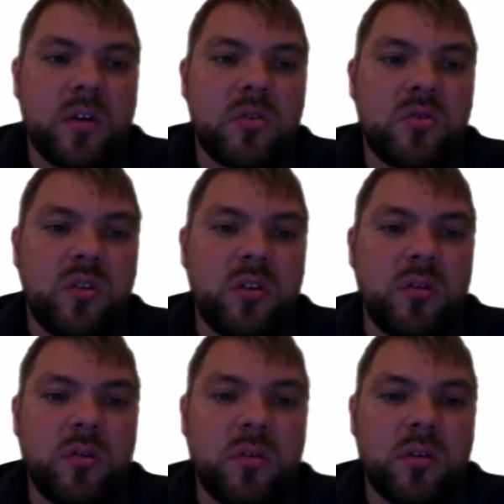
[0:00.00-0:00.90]

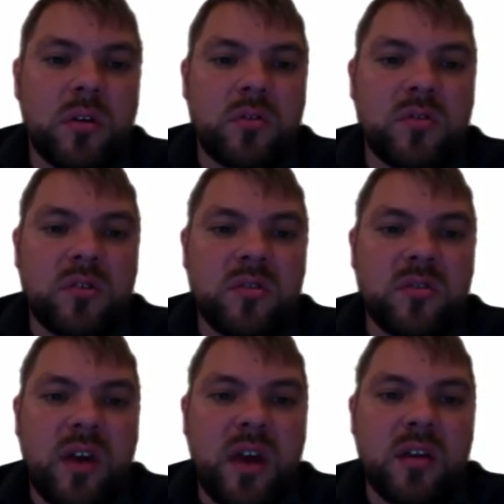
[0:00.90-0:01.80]
2 goes into
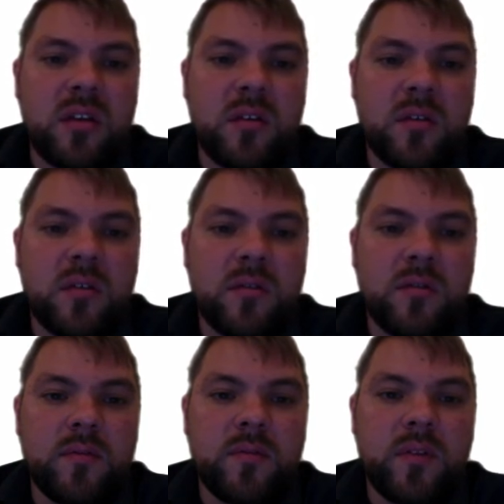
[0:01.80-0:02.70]
10
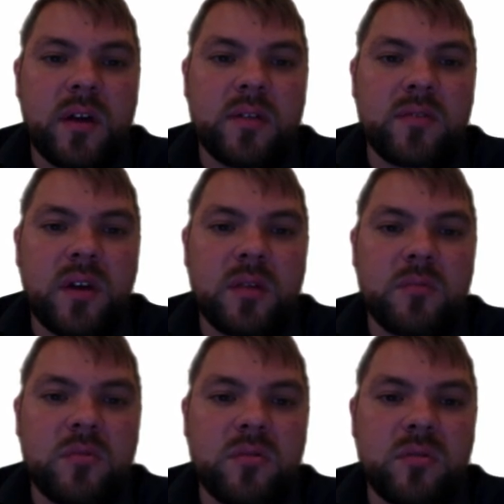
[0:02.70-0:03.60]
5
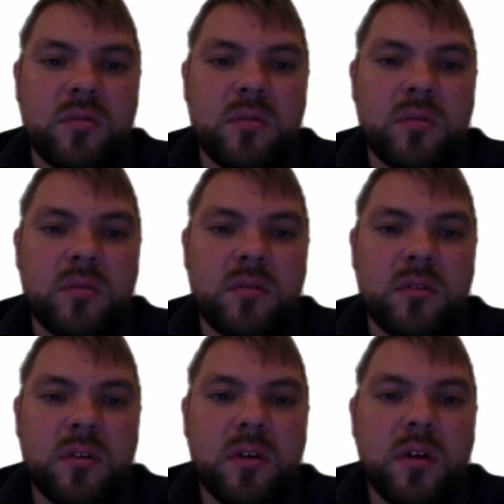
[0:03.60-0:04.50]
times.
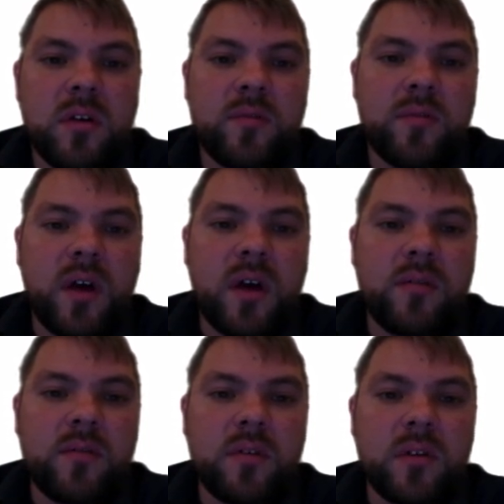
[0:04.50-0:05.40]

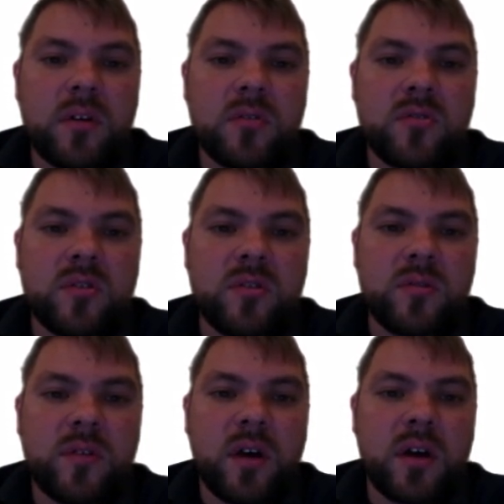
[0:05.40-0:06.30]
5 goes into
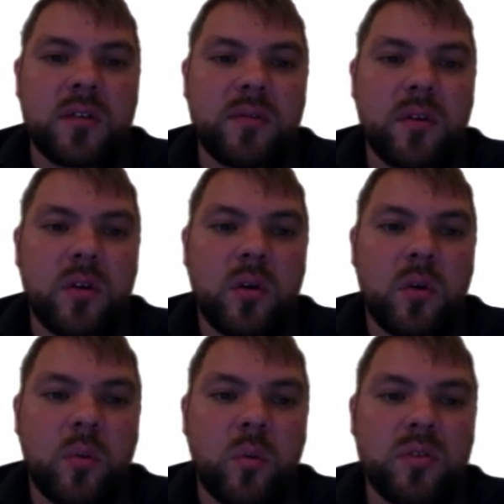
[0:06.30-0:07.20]
5
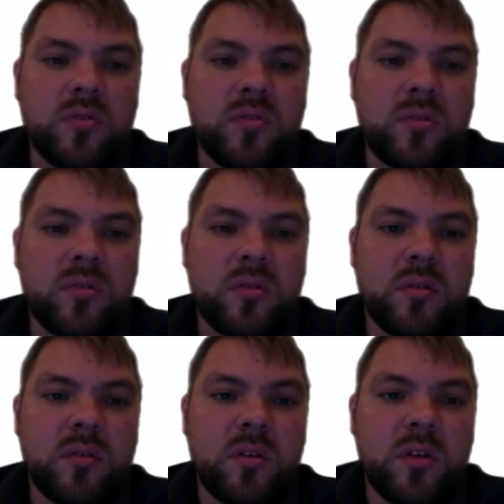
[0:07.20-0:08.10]
once.
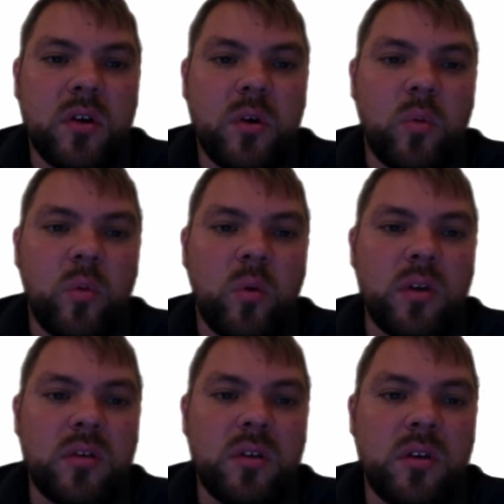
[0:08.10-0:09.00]

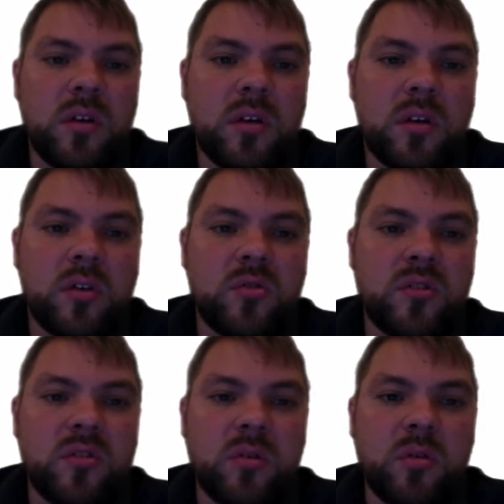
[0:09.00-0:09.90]
1 goes
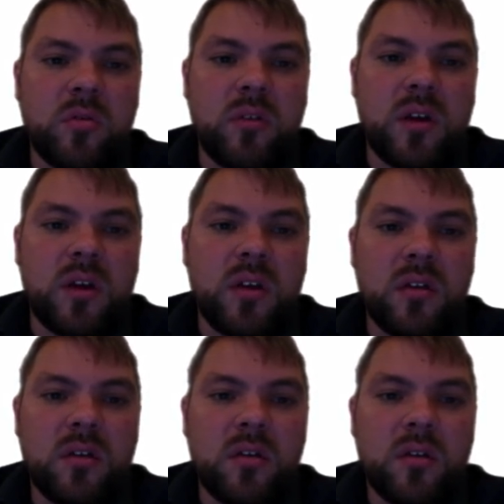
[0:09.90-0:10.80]
into 3
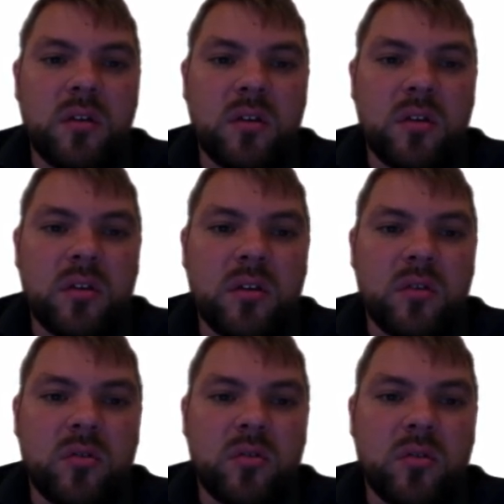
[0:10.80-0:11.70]

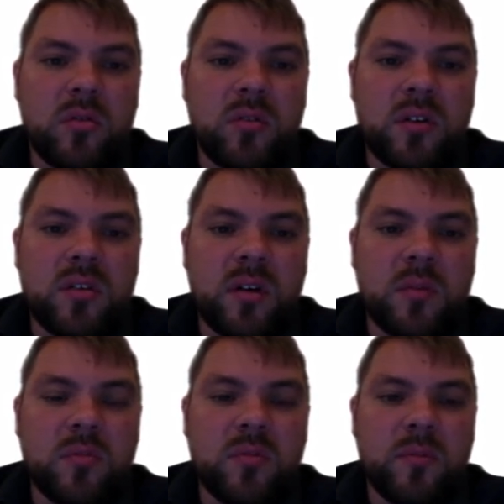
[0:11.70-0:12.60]
3 times.